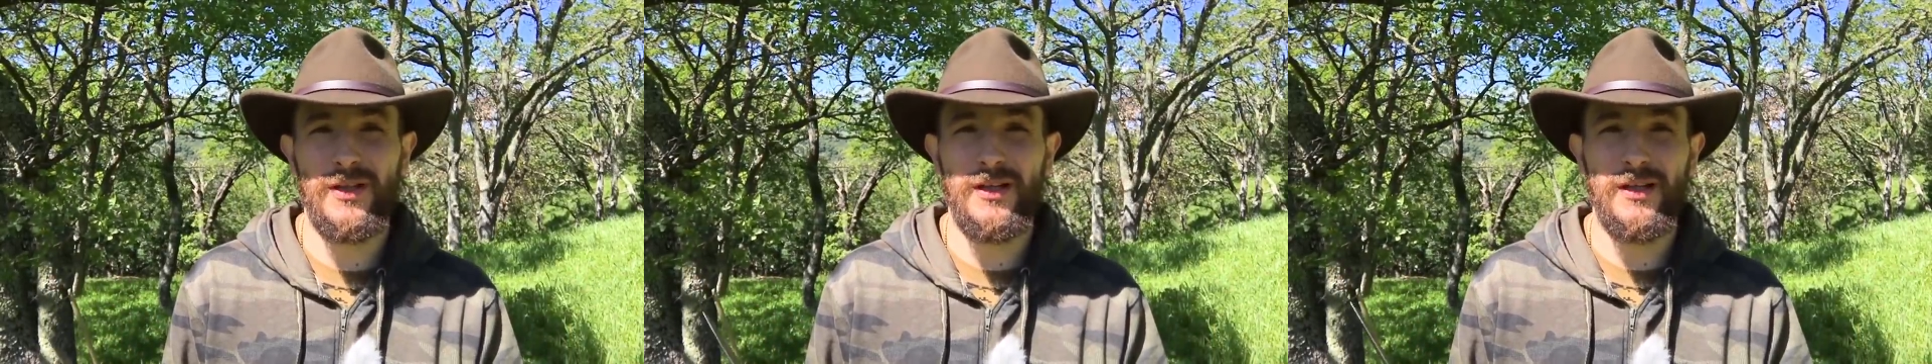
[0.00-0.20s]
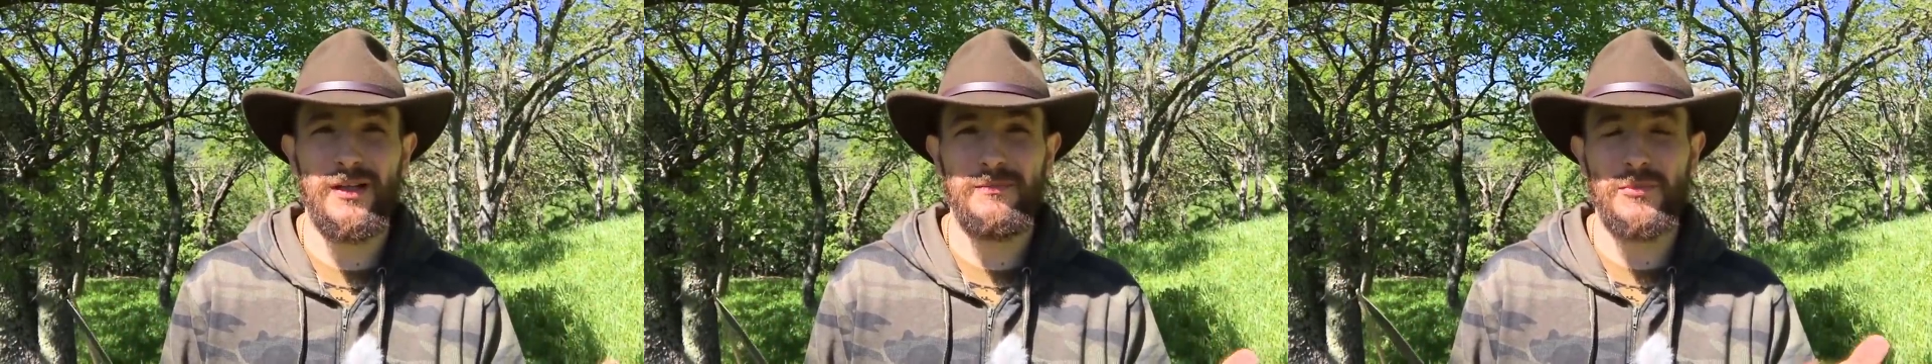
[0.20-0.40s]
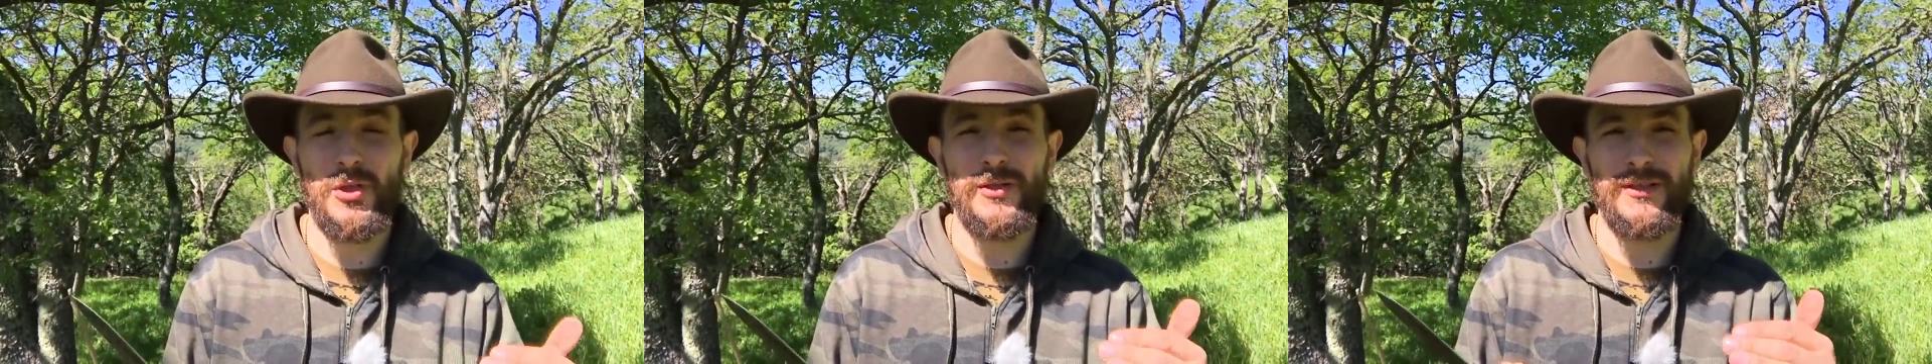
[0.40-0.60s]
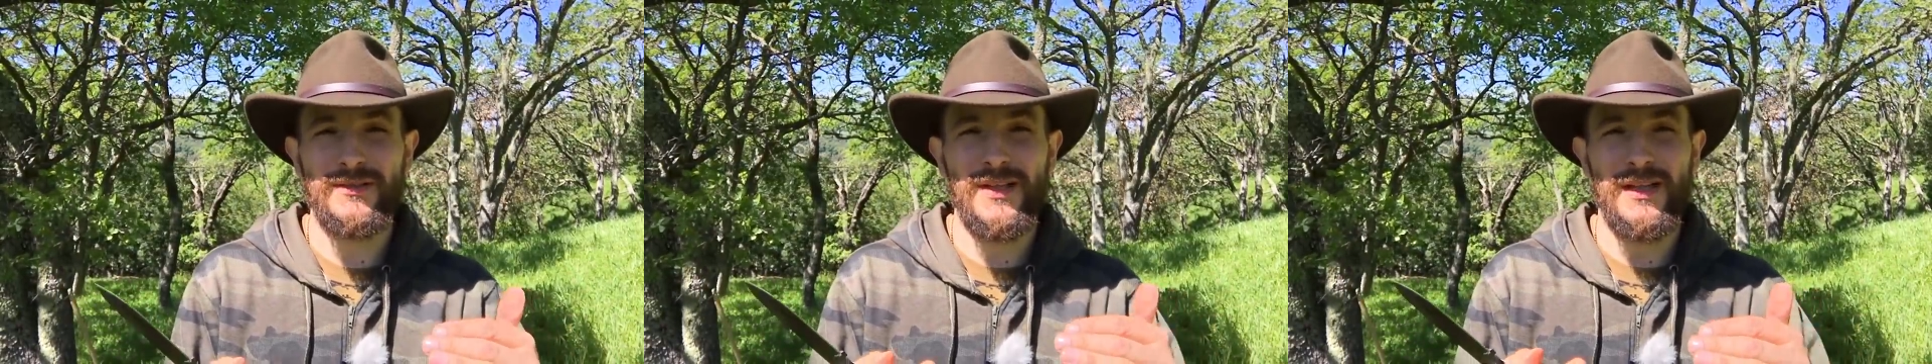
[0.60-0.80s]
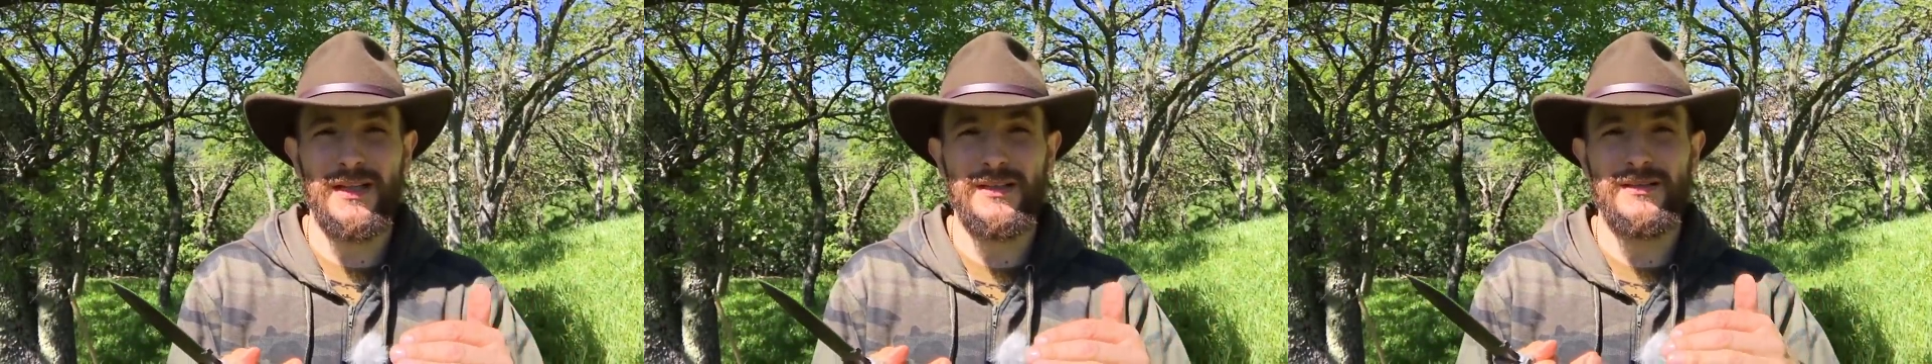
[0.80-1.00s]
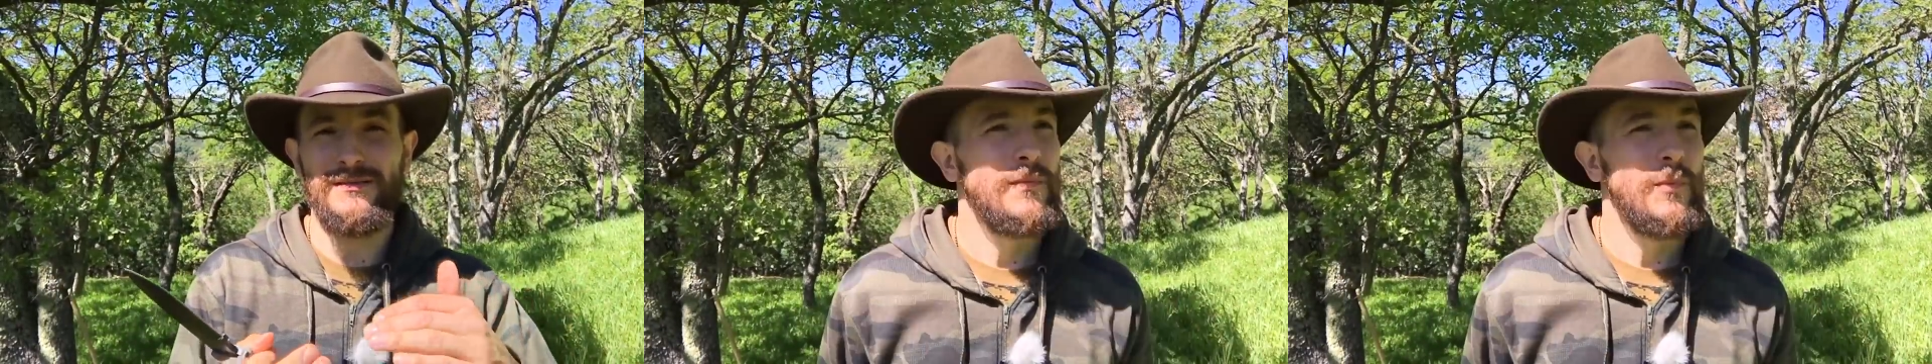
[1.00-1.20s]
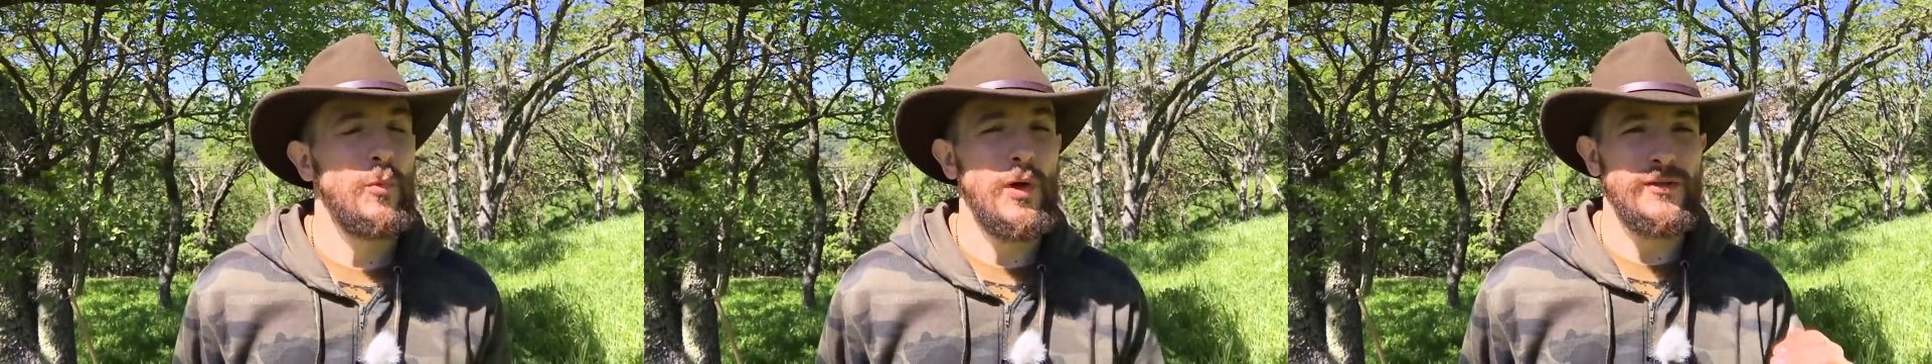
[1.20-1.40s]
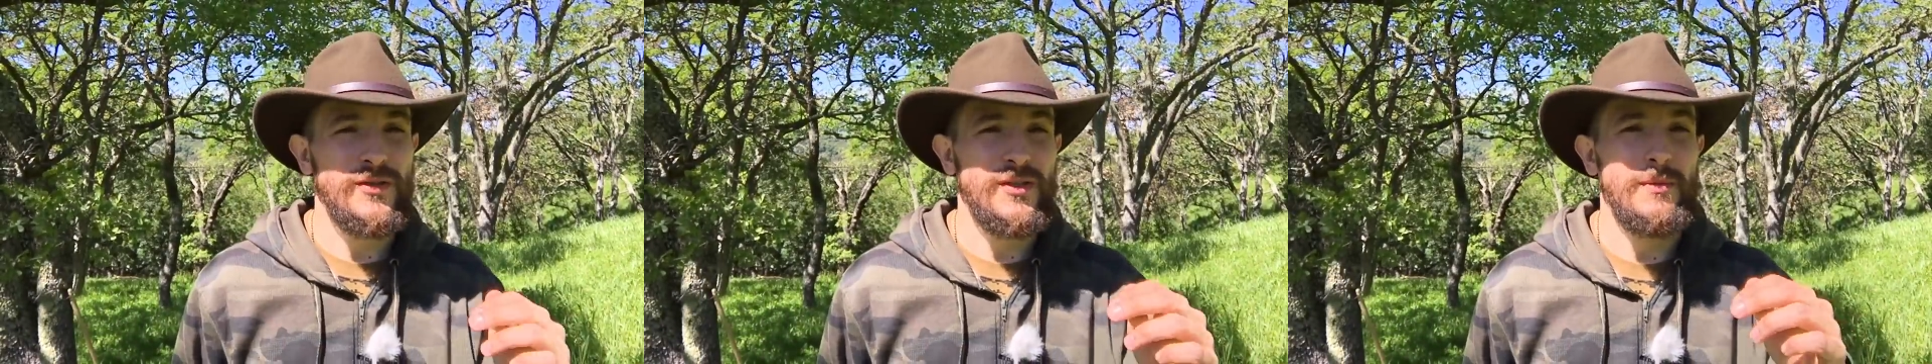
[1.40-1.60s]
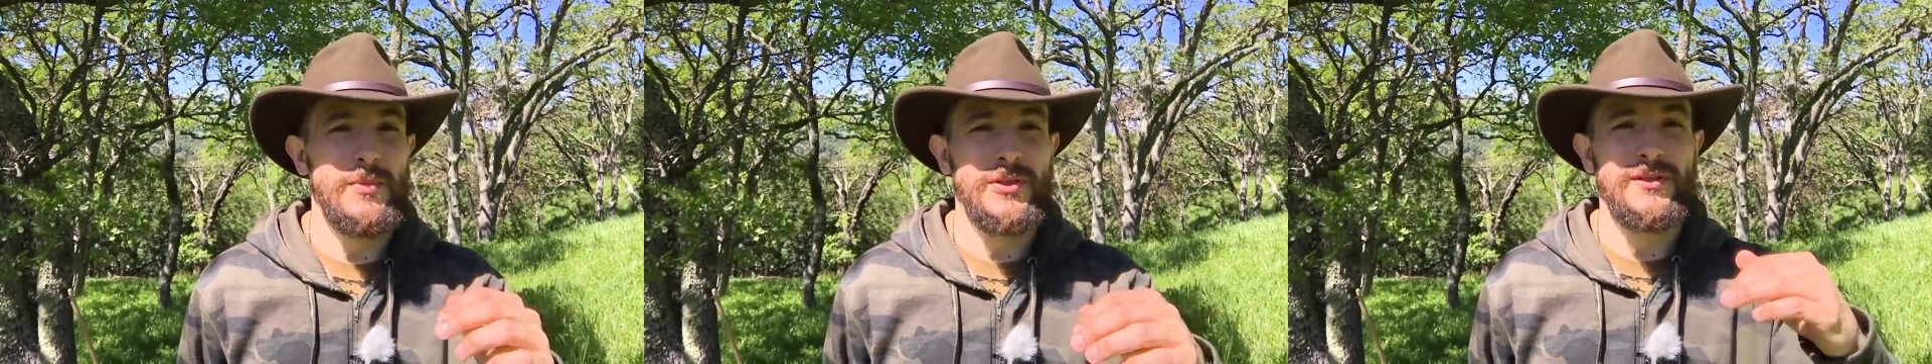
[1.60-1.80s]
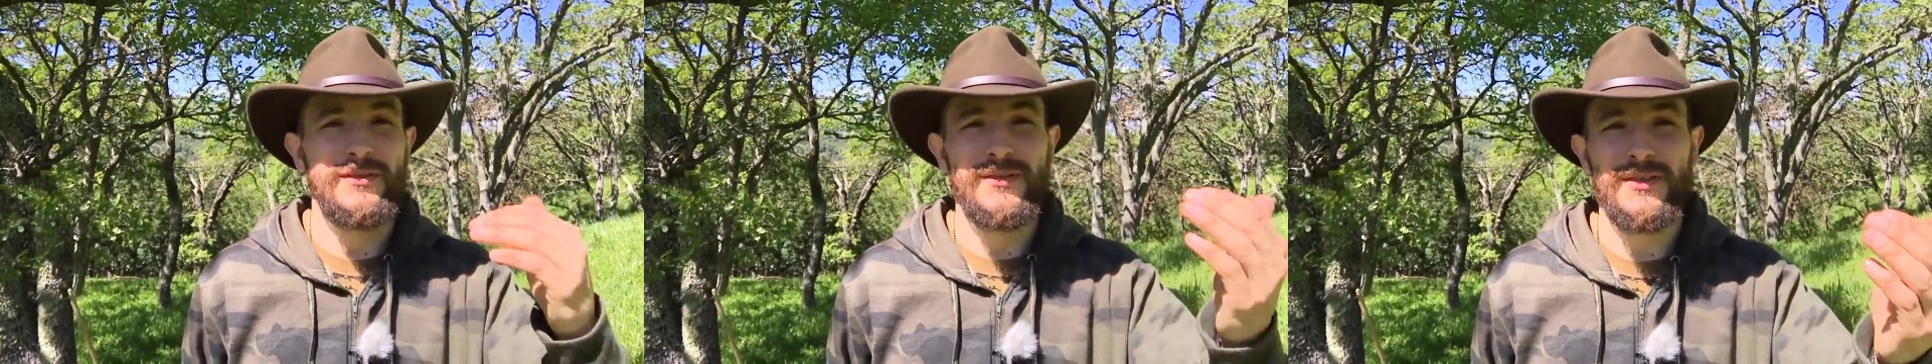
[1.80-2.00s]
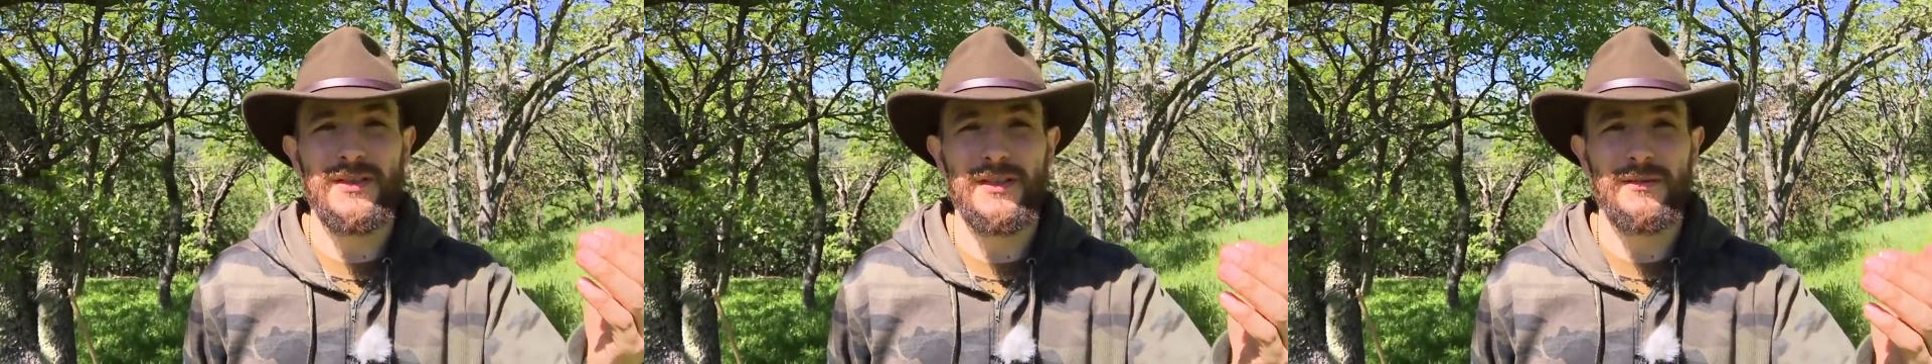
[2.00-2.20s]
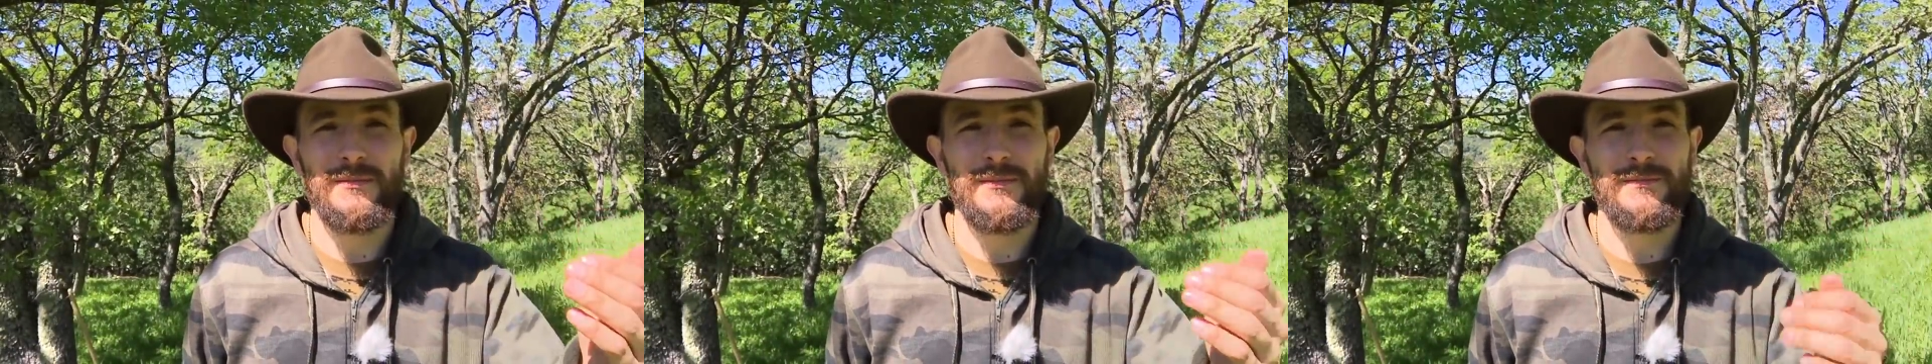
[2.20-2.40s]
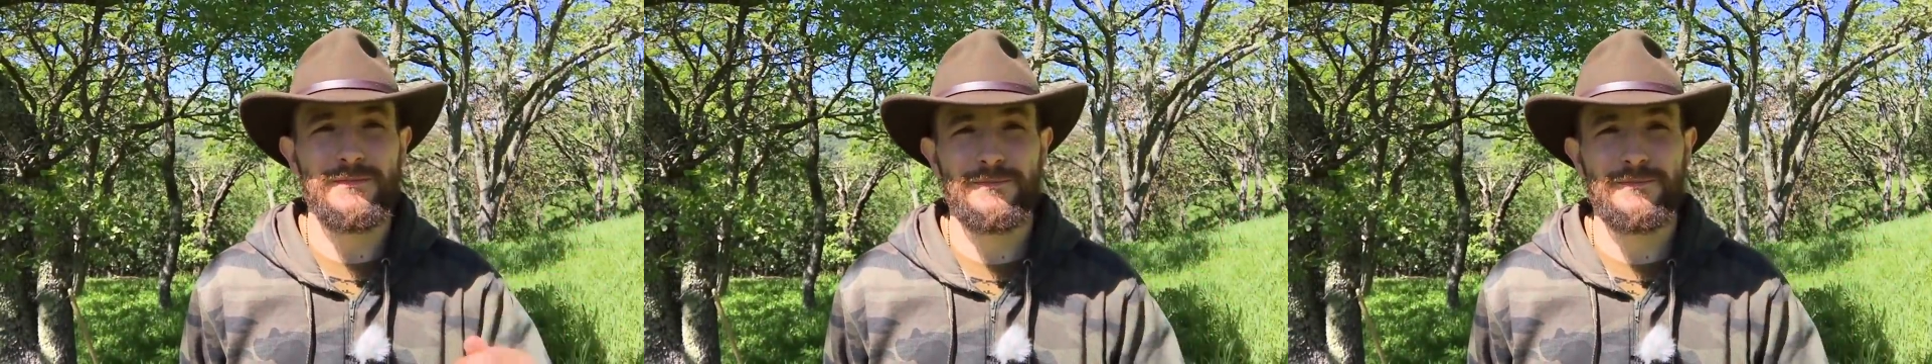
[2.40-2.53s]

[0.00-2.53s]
I'm gonna take it one step at a time.